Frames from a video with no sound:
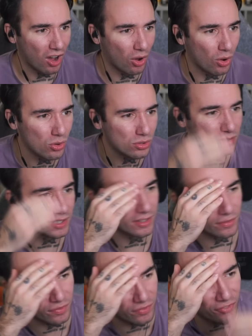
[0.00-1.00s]

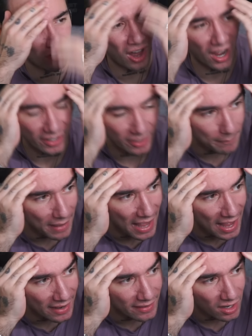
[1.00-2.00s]
Holy fuck,
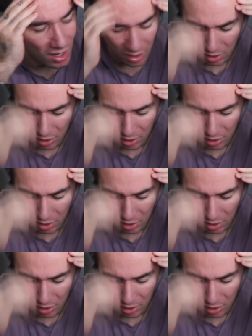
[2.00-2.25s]
man.